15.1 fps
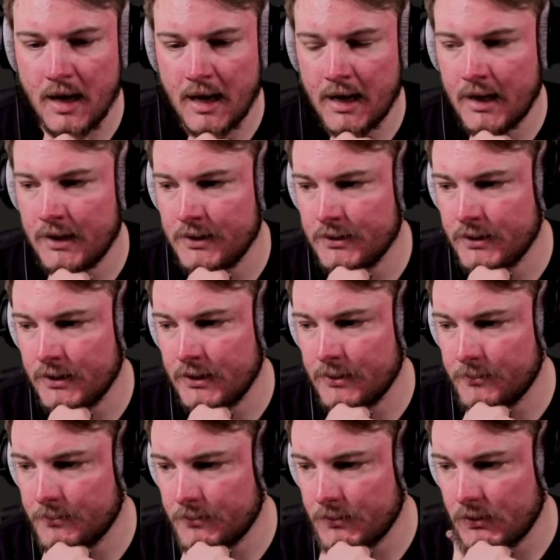and
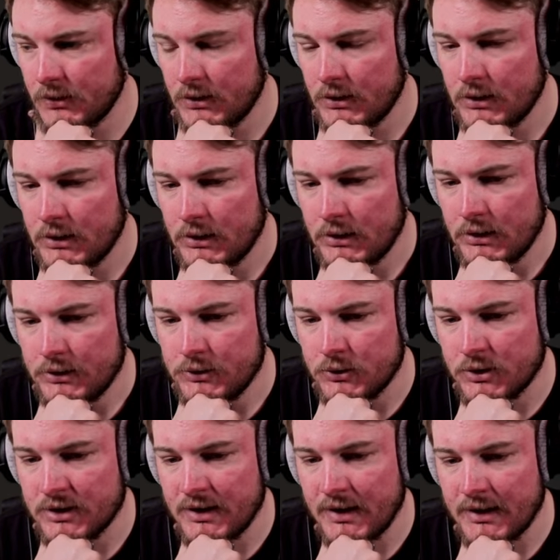
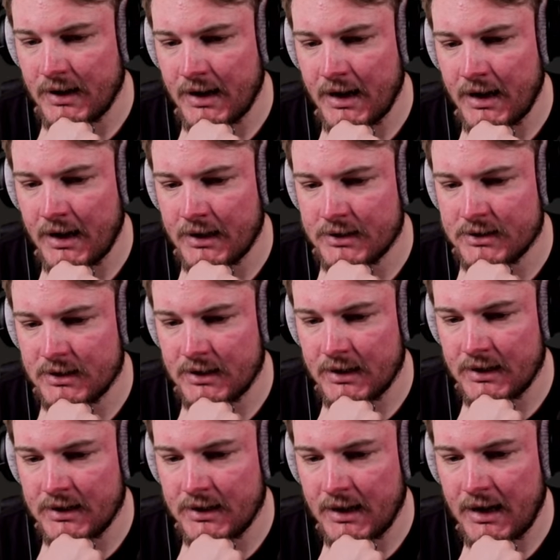you can then add
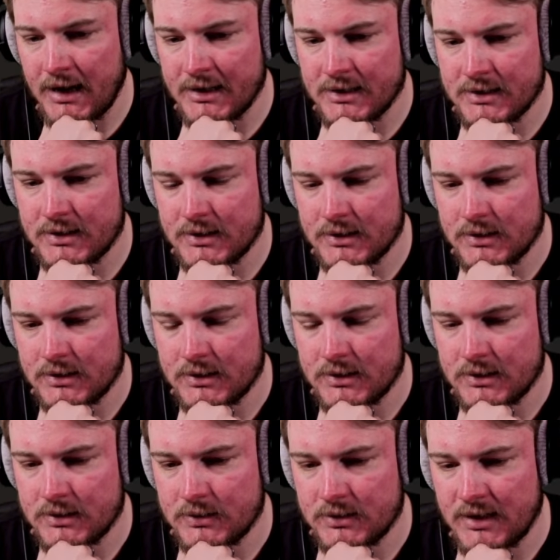a height
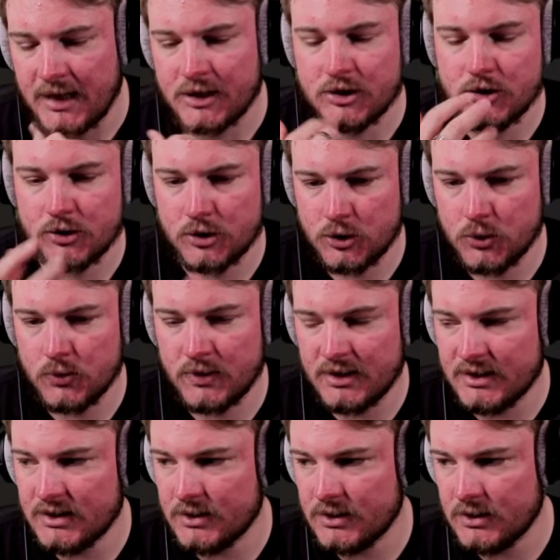texture to
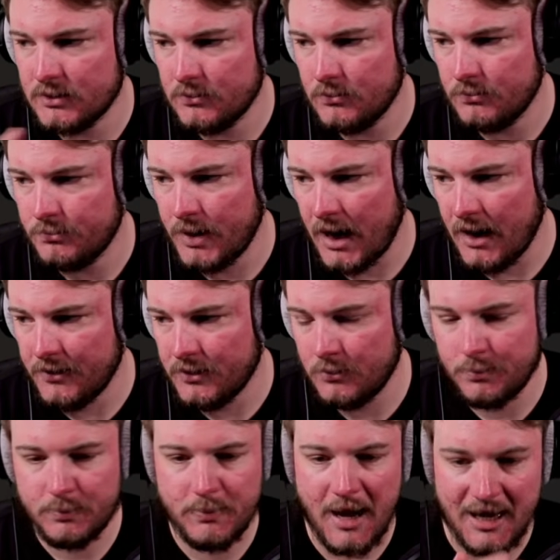this
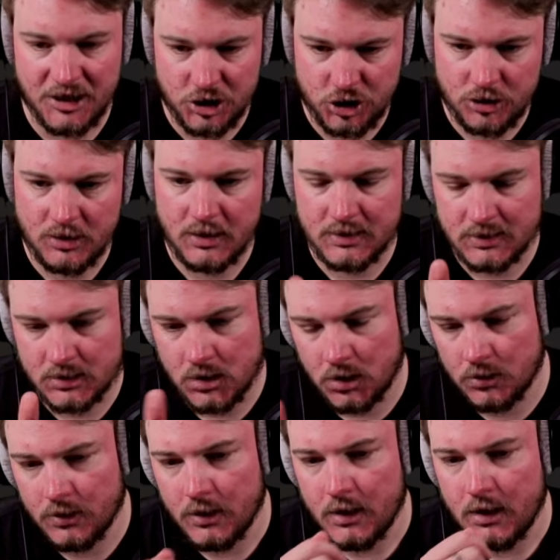patch, as it's
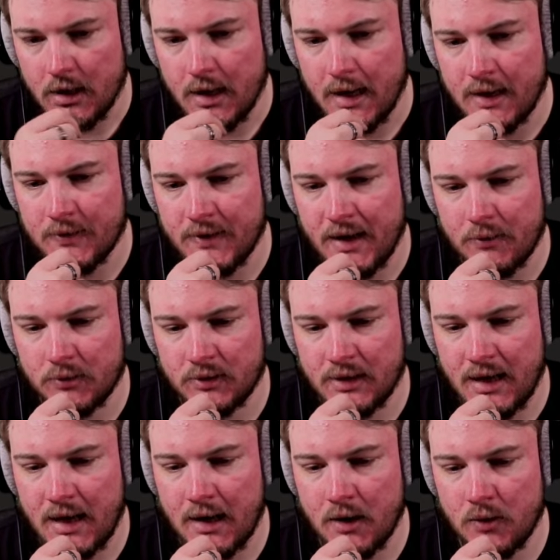called, and that will
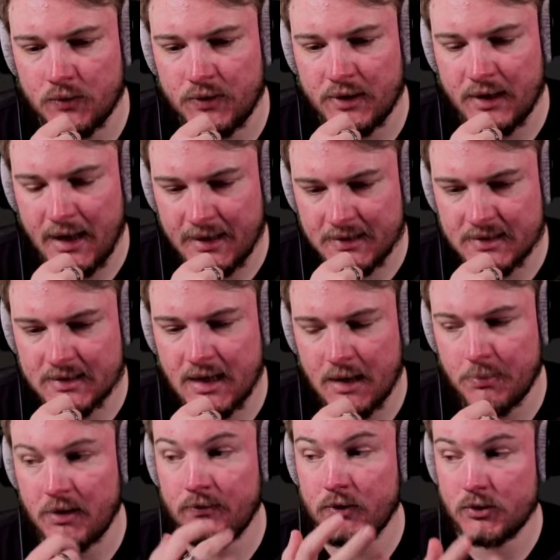allow the
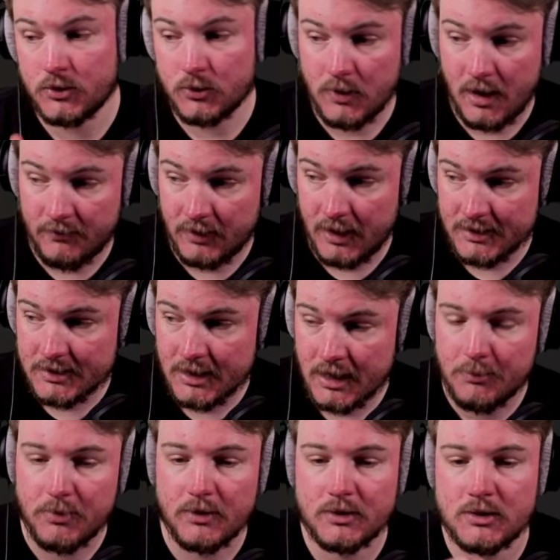landscape, if you do have
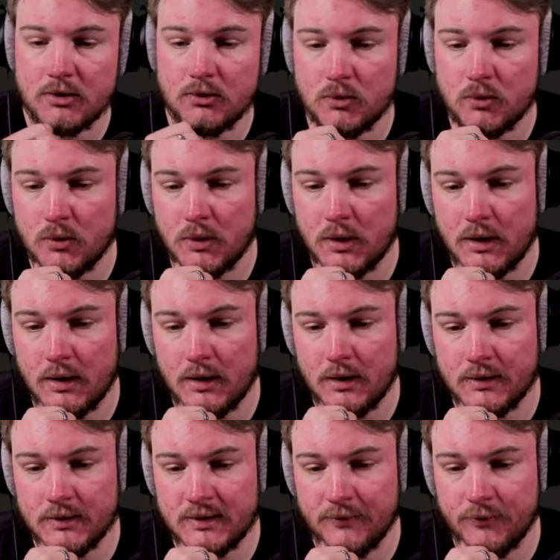landscape, to
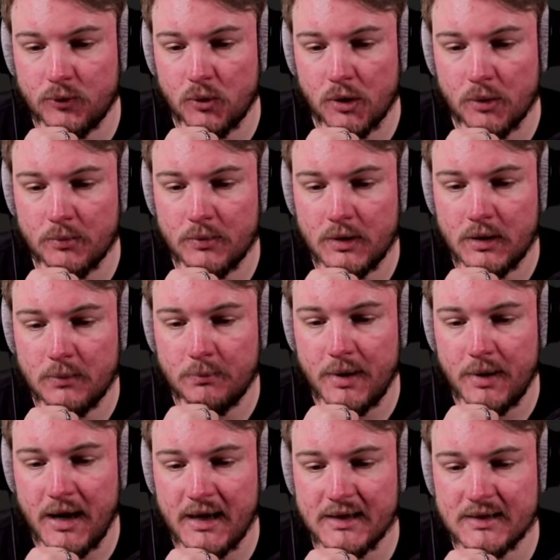deform
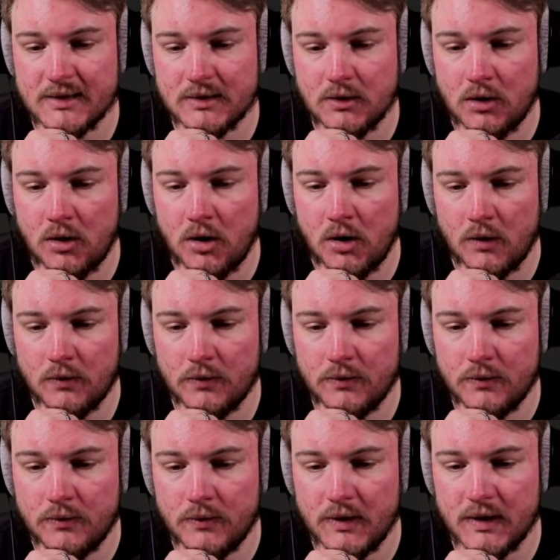based on
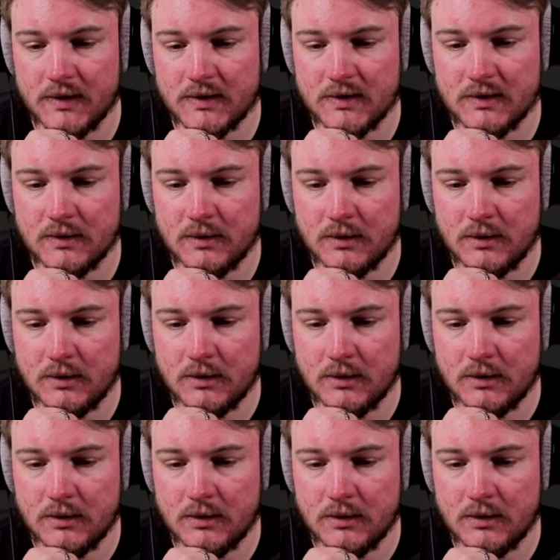this